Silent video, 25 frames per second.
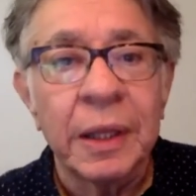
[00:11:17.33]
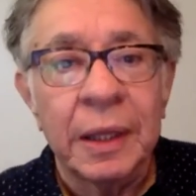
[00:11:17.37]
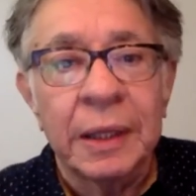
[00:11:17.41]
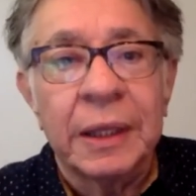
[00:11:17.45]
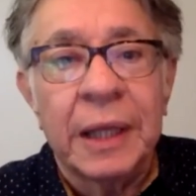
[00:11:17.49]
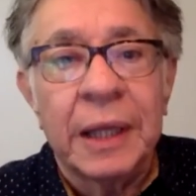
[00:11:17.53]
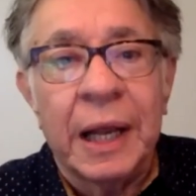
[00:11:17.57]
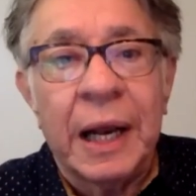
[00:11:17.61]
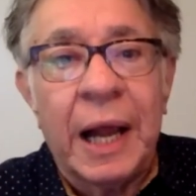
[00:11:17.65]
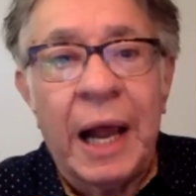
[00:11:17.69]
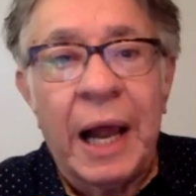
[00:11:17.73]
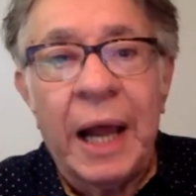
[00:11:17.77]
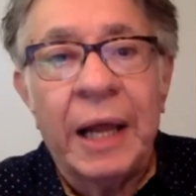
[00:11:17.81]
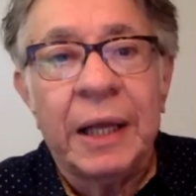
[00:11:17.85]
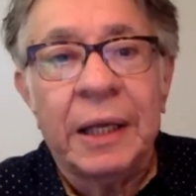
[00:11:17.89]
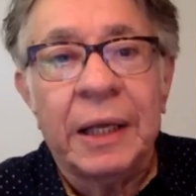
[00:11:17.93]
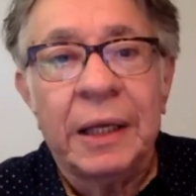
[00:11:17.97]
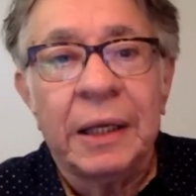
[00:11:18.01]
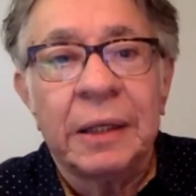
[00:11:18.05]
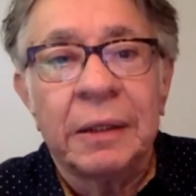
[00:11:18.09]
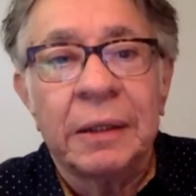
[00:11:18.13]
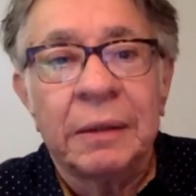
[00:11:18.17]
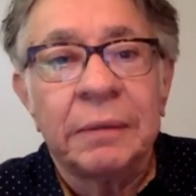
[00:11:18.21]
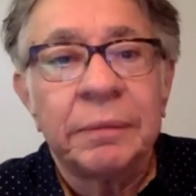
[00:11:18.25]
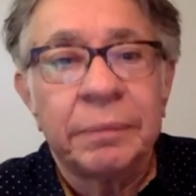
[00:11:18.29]
that I
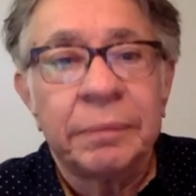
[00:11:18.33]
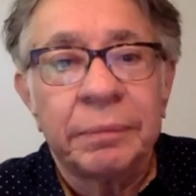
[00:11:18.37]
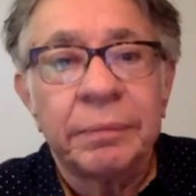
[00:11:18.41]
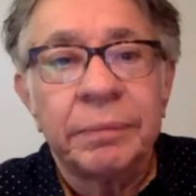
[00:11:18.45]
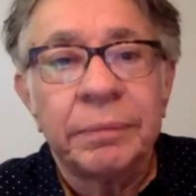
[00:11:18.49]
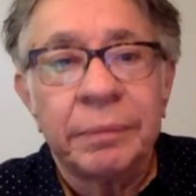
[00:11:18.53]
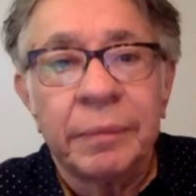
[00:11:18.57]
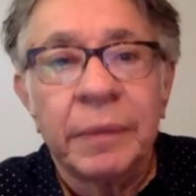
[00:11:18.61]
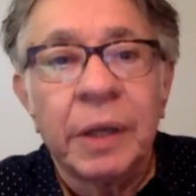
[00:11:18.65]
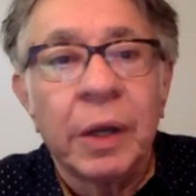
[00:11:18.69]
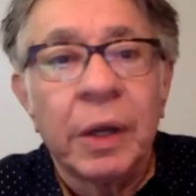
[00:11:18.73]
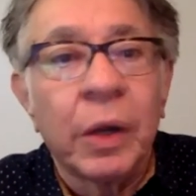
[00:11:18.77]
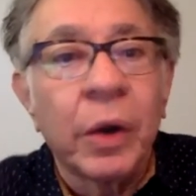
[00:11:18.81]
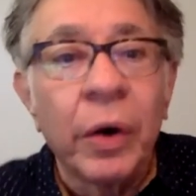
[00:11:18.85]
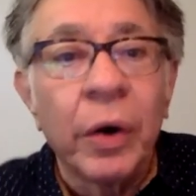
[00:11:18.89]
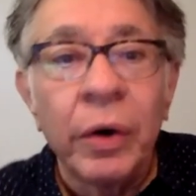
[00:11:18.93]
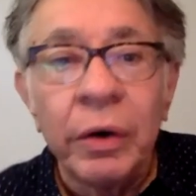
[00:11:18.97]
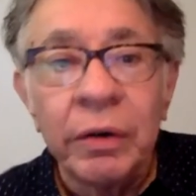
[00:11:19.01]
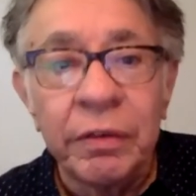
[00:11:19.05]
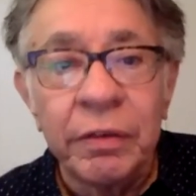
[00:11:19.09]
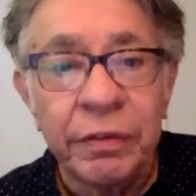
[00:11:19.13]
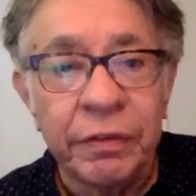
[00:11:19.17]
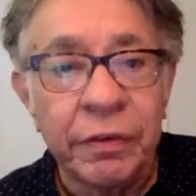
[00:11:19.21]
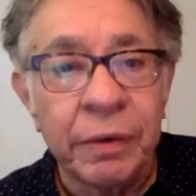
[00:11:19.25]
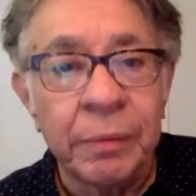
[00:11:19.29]
can
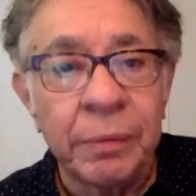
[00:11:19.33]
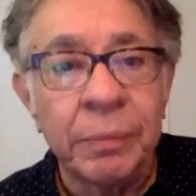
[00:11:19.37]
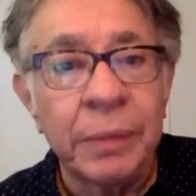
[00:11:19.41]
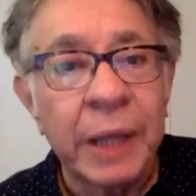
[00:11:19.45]
learn from,